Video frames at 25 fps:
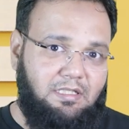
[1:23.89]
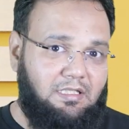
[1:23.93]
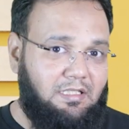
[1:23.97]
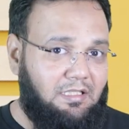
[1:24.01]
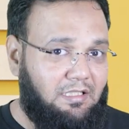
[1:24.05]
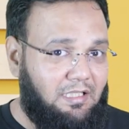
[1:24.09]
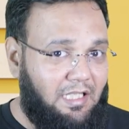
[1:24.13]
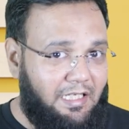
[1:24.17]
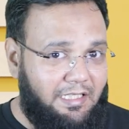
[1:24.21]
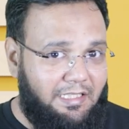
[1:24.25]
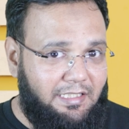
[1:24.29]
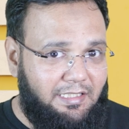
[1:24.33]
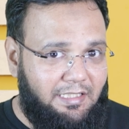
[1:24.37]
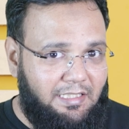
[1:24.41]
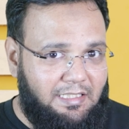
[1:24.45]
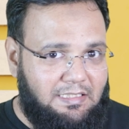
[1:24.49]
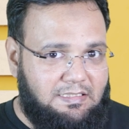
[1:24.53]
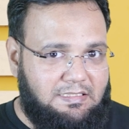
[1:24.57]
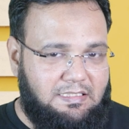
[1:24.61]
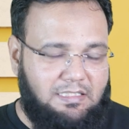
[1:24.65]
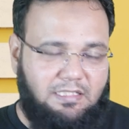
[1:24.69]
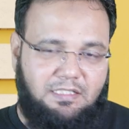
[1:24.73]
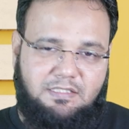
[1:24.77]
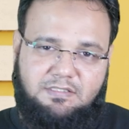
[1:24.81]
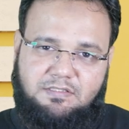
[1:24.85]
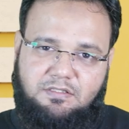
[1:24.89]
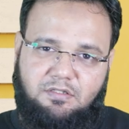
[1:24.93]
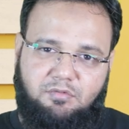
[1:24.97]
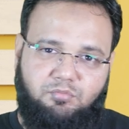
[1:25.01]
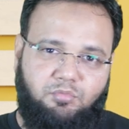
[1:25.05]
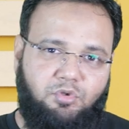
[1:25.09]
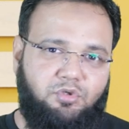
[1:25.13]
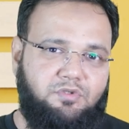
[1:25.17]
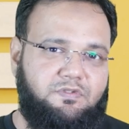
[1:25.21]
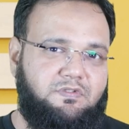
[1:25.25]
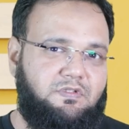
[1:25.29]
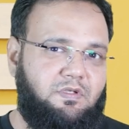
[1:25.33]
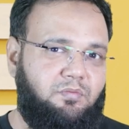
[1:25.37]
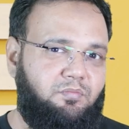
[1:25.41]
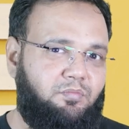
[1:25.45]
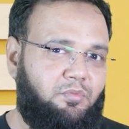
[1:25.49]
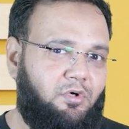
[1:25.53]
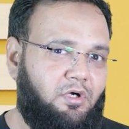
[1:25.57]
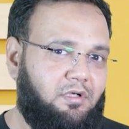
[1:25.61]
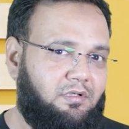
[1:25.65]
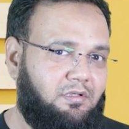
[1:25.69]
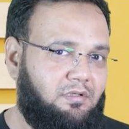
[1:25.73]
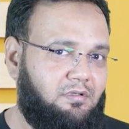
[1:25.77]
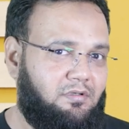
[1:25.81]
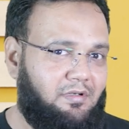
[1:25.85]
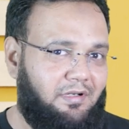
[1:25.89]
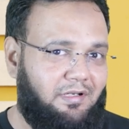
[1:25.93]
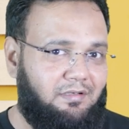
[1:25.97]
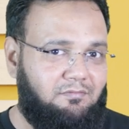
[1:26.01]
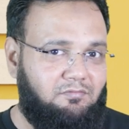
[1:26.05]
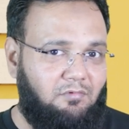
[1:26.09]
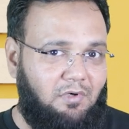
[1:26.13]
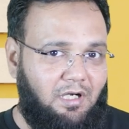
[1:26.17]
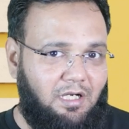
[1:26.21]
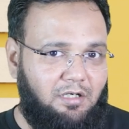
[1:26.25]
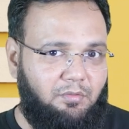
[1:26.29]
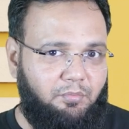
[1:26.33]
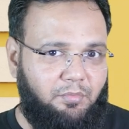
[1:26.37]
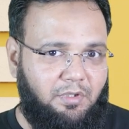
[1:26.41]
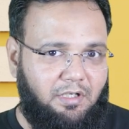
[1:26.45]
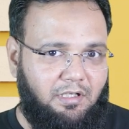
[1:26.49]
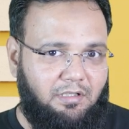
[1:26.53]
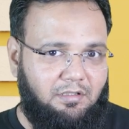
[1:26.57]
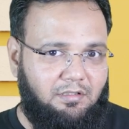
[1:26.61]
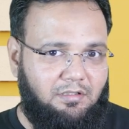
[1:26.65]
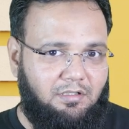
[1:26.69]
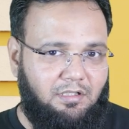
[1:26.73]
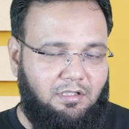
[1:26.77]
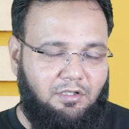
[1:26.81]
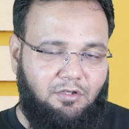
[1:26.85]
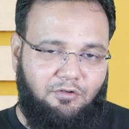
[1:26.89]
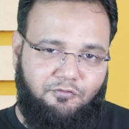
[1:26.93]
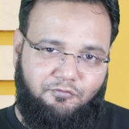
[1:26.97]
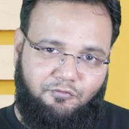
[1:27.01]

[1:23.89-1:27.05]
Linux is the most important requirement